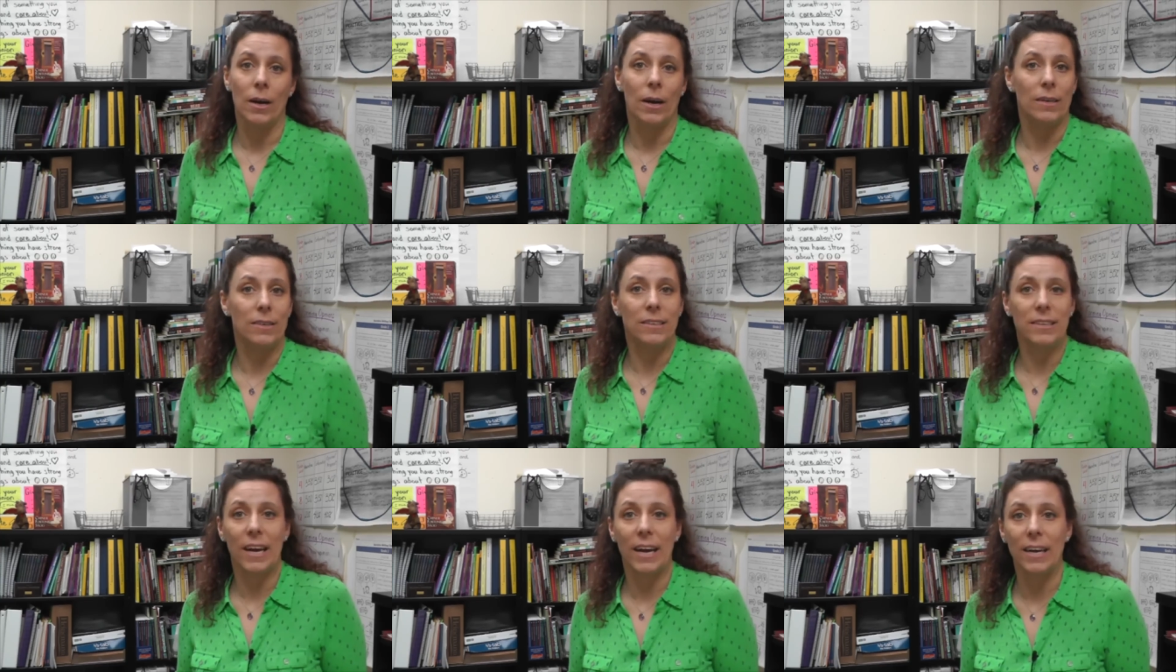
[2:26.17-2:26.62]
a
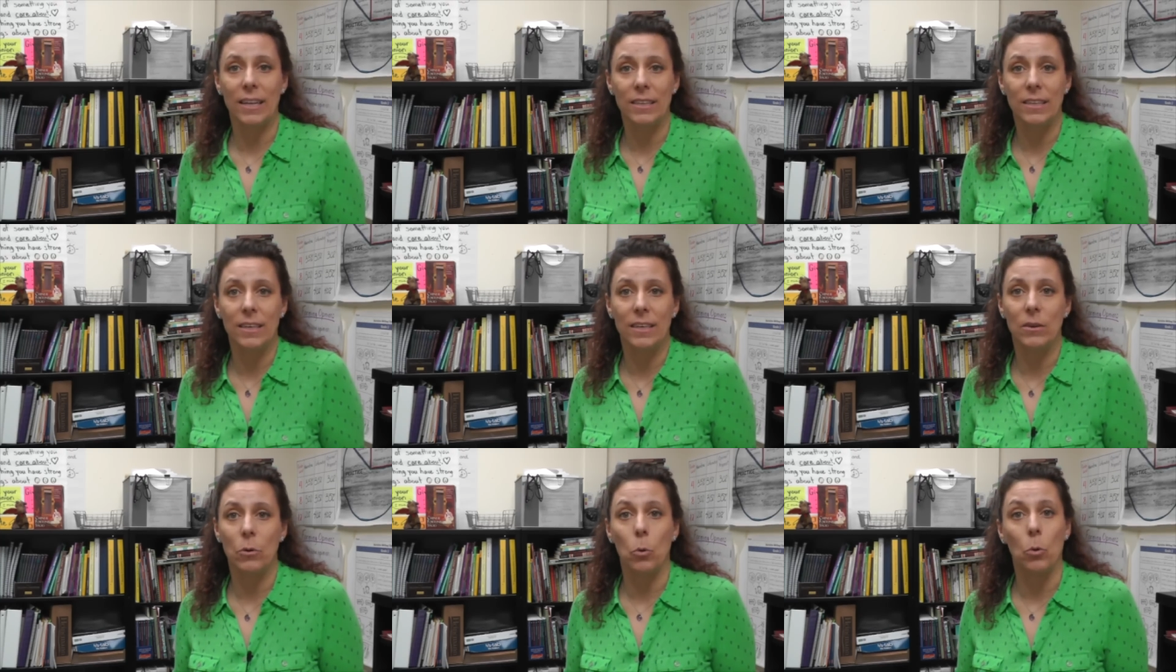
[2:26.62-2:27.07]

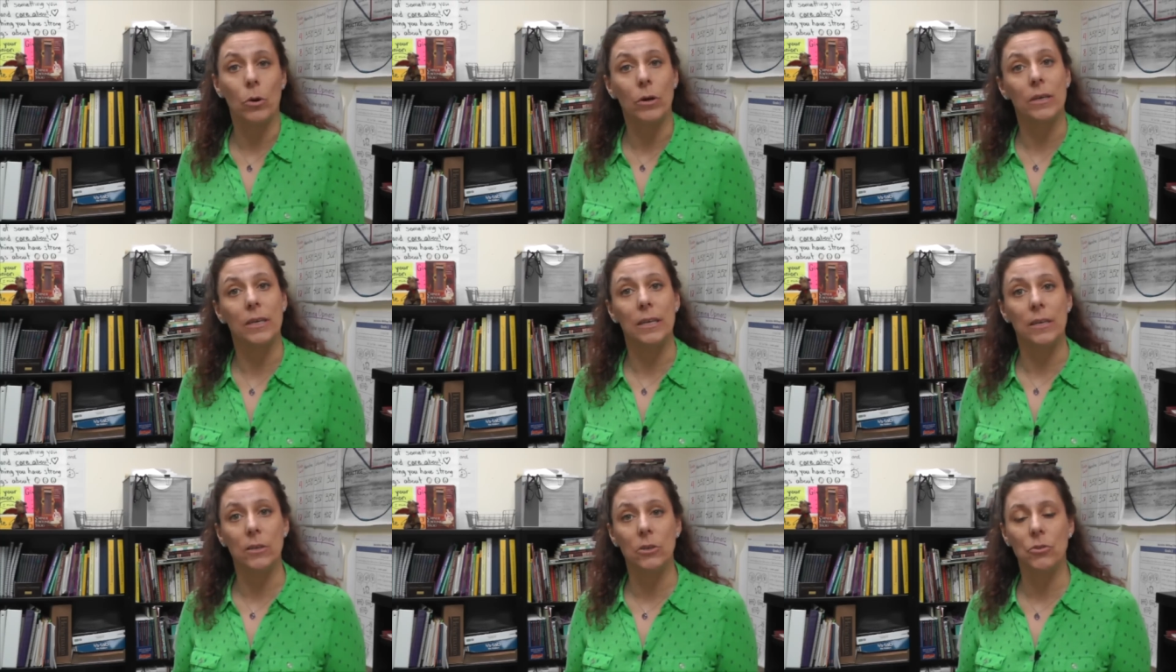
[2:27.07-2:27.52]
talent or
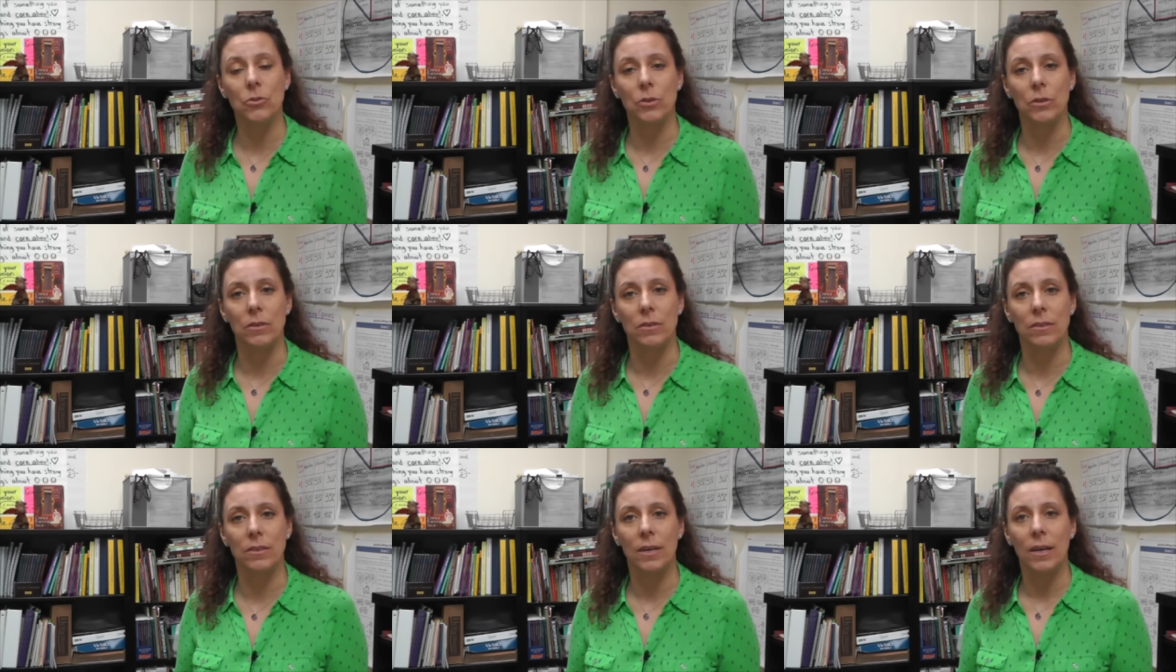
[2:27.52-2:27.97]
an
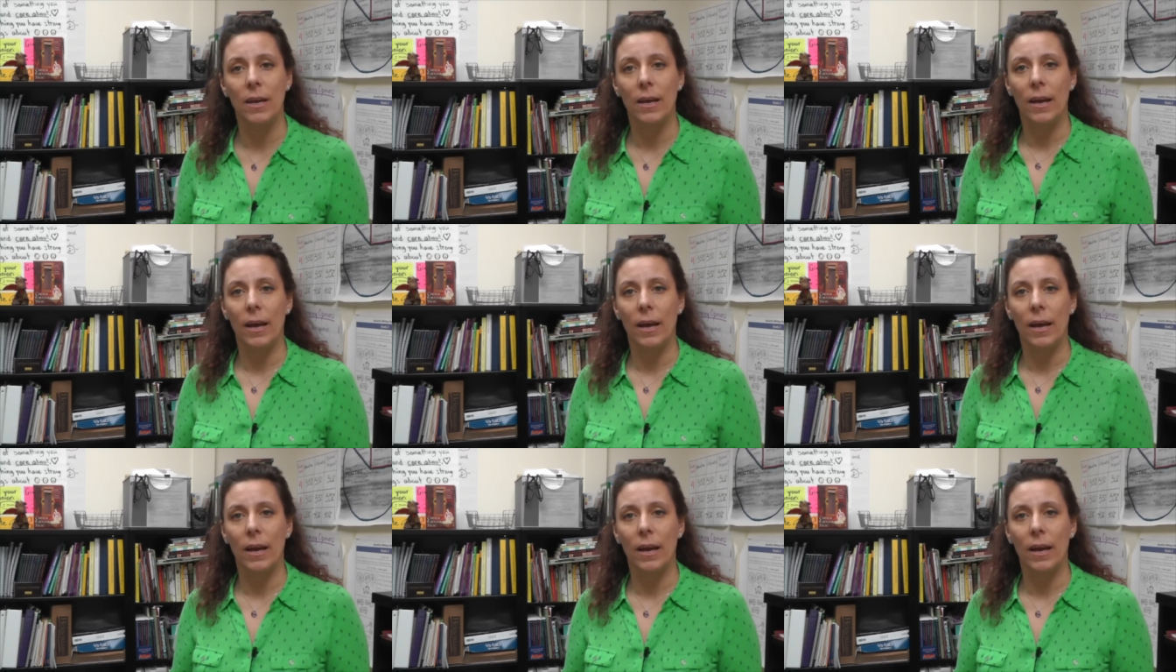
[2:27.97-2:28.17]
interest.